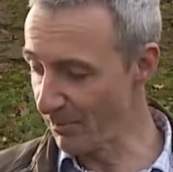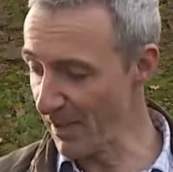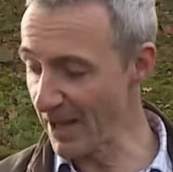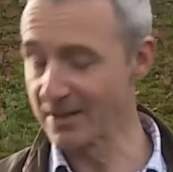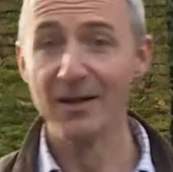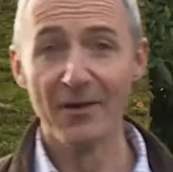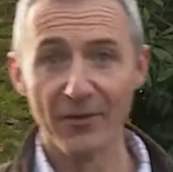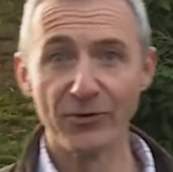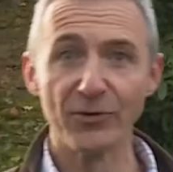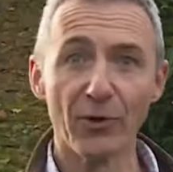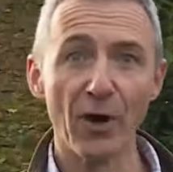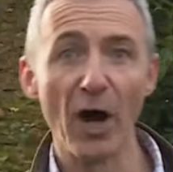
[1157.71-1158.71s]
but the
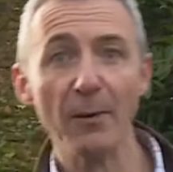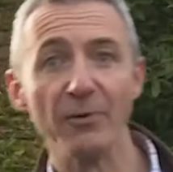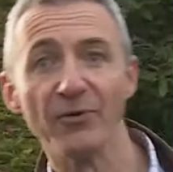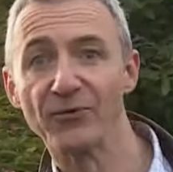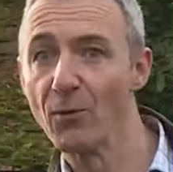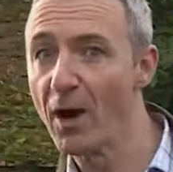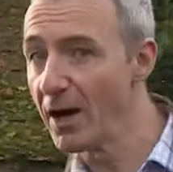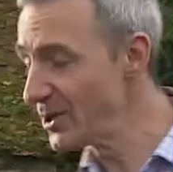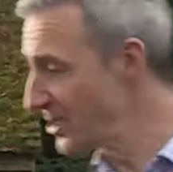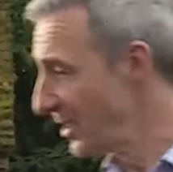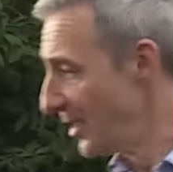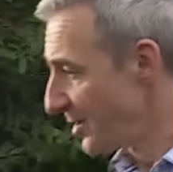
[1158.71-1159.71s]
door opens
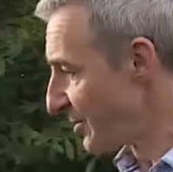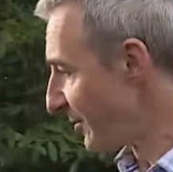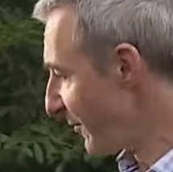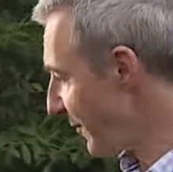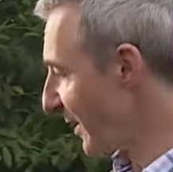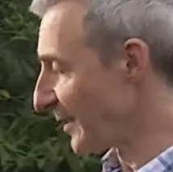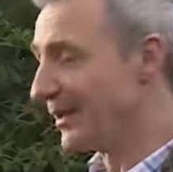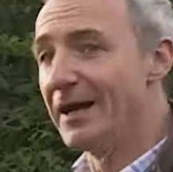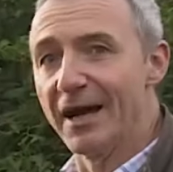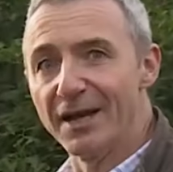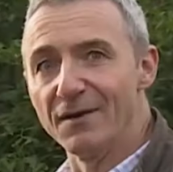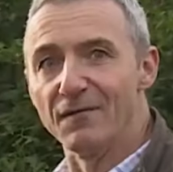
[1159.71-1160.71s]
wide to reveal
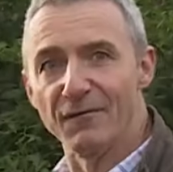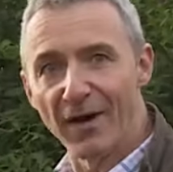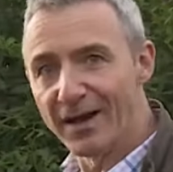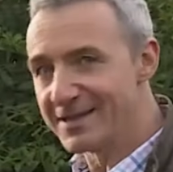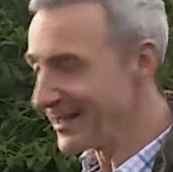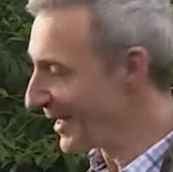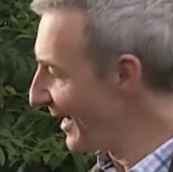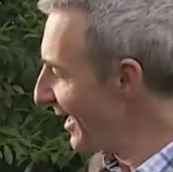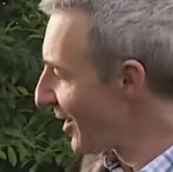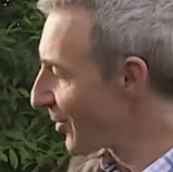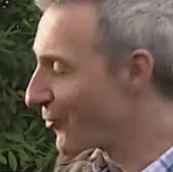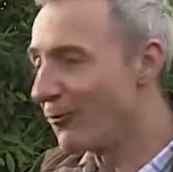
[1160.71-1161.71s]
an invitingly
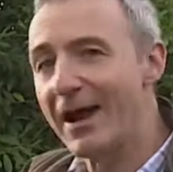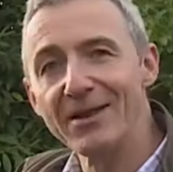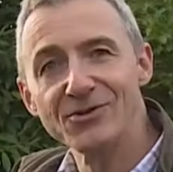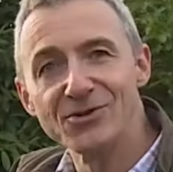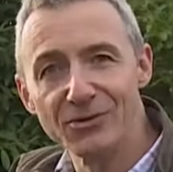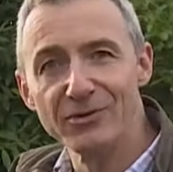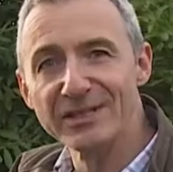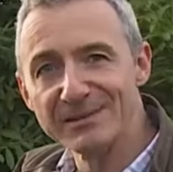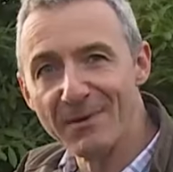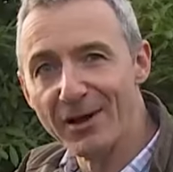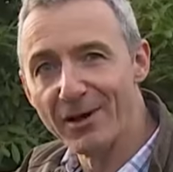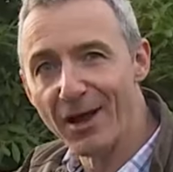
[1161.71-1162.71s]
Gran
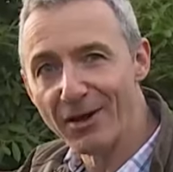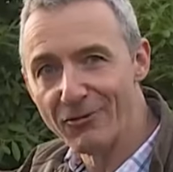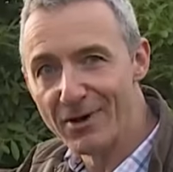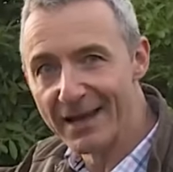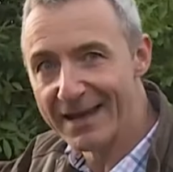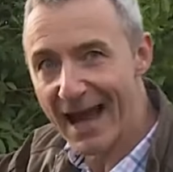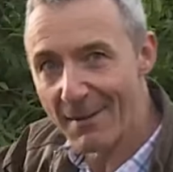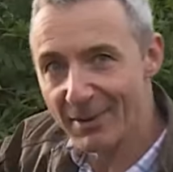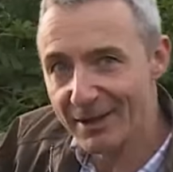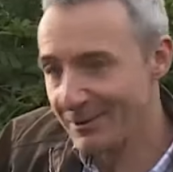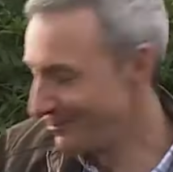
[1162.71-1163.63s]
Turismo-like rear cabin.